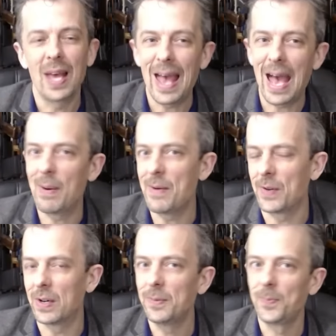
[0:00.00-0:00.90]

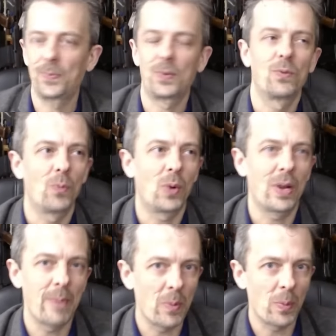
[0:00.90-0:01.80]
However, from what I
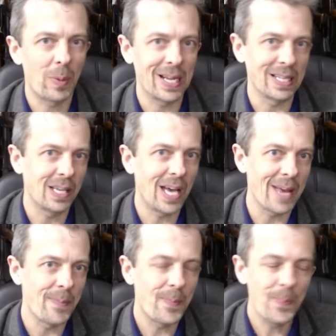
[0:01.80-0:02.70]
remember playing the
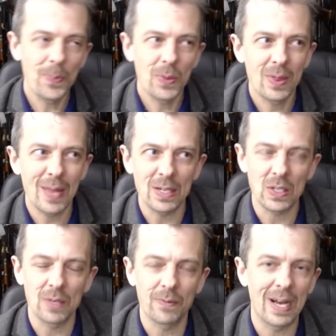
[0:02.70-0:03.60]
game, that
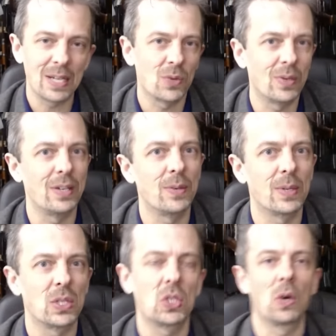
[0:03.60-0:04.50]
doesn't factor in. You are
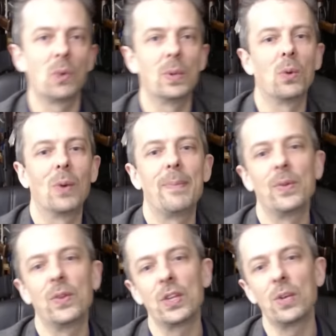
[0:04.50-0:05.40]
stuck with the weapon
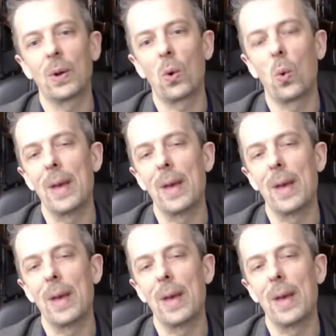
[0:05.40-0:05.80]
that you equip.